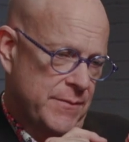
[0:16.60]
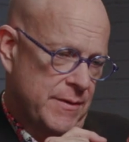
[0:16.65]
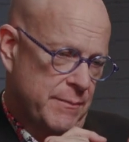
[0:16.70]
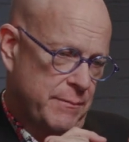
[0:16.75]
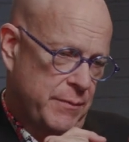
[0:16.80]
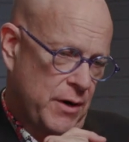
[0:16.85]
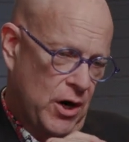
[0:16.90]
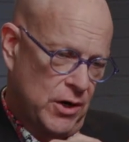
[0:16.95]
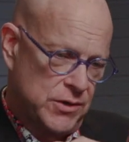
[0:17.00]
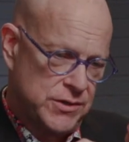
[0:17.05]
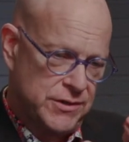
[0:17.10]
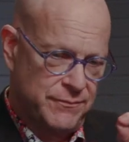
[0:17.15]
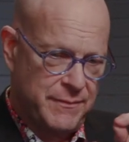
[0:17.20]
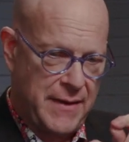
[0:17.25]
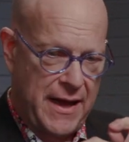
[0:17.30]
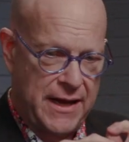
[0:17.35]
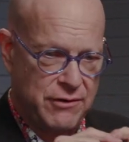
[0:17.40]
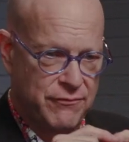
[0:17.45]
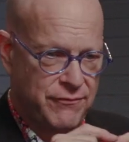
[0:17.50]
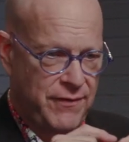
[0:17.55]
parts of
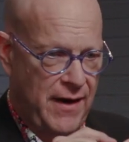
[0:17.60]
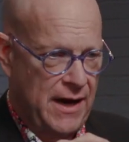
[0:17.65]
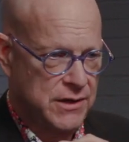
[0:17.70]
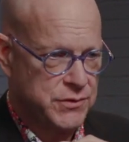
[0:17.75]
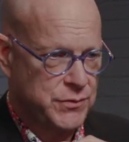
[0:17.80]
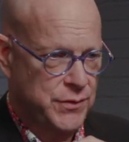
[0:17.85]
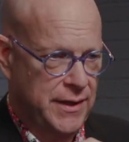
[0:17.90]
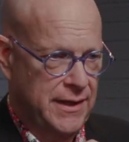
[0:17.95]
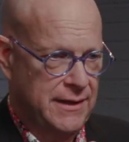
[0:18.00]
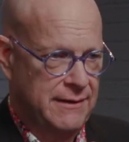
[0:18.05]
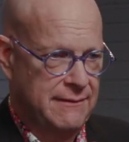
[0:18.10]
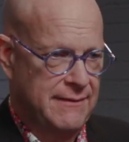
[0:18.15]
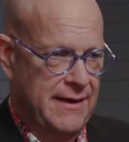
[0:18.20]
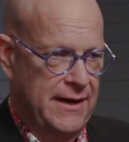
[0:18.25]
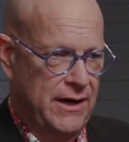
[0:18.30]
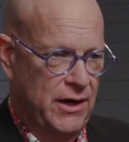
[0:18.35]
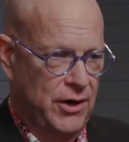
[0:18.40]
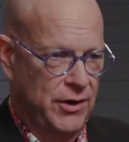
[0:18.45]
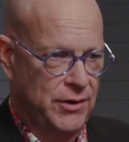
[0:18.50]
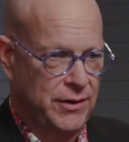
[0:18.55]
manufacturing
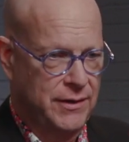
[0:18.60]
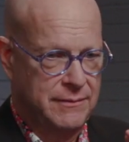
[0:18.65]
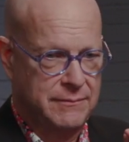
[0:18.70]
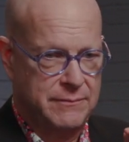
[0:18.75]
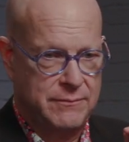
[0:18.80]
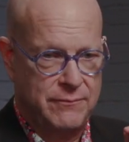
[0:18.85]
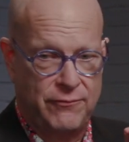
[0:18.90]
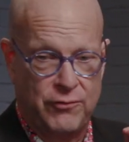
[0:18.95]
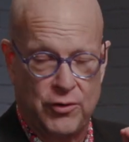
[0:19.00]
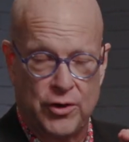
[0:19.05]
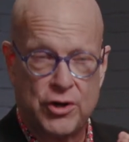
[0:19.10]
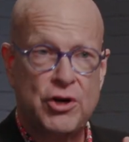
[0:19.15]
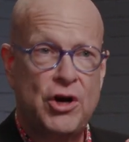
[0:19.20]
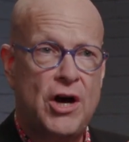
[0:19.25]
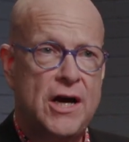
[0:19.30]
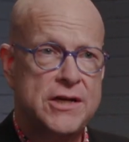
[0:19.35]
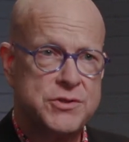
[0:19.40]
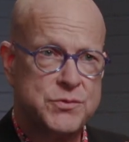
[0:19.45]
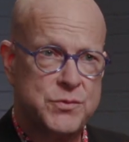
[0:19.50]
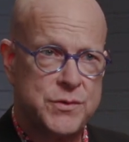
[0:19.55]
that are, for
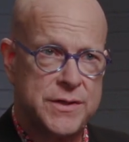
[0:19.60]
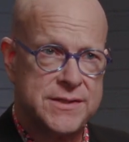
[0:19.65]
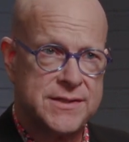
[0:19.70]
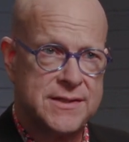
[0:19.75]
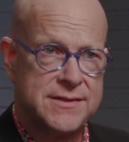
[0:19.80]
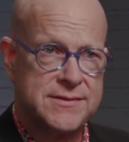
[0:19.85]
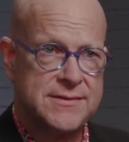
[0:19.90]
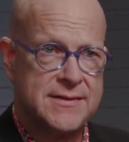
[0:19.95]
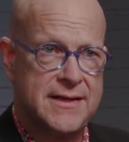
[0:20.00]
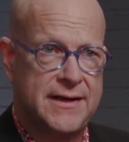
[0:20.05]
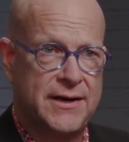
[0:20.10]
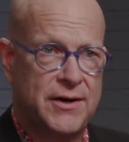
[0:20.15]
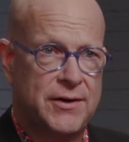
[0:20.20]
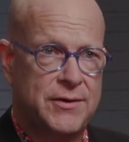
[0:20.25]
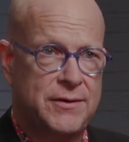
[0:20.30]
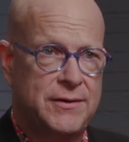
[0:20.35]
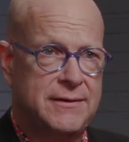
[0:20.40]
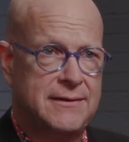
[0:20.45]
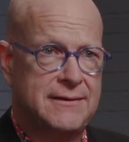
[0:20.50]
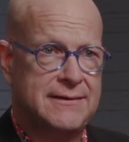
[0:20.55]
cost reasons, that
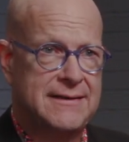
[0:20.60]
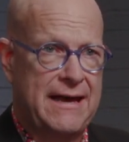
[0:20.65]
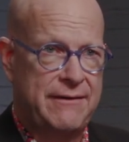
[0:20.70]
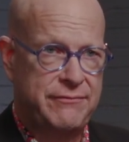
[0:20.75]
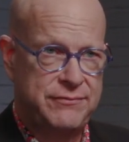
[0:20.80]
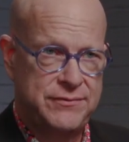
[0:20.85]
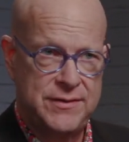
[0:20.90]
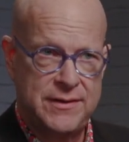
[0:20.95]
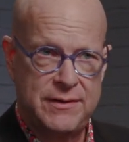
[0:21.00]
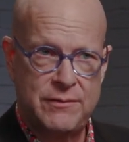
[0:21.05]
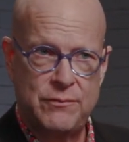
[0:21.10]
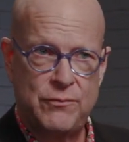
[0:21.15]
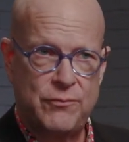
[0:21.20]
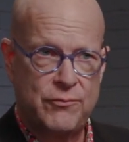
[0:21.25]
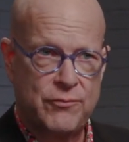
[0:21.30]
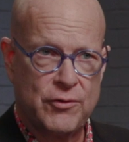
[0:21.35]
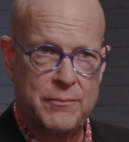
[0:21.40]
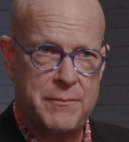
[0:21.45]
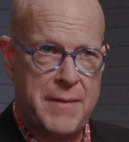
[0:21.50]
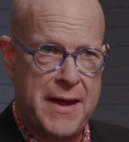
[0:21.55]
are left
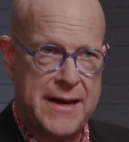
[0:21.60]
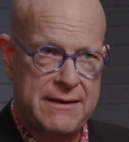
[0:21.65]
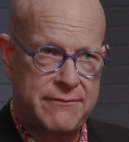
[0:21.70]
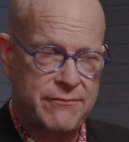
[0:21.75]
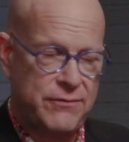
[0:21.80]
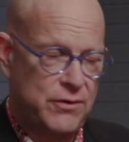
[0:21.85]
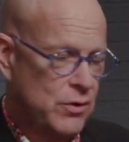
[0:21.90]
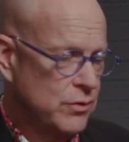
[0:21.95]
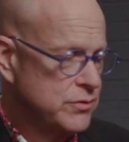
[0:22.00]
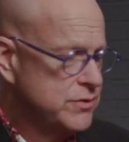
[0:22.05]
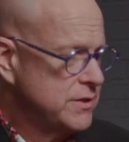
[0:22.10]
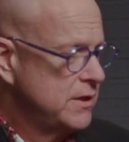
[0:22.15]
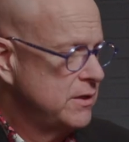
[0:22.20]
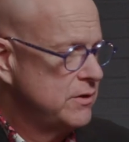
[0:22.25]
for many folks